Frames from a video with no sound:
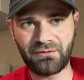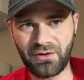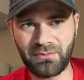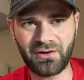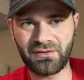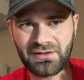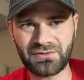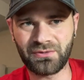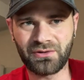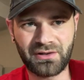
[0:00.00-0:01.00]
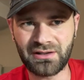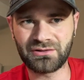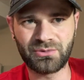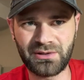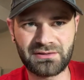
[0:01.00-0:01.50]
I've only been on this for like
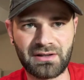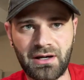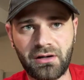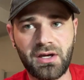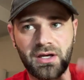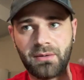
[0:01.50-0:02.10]
two weeks now.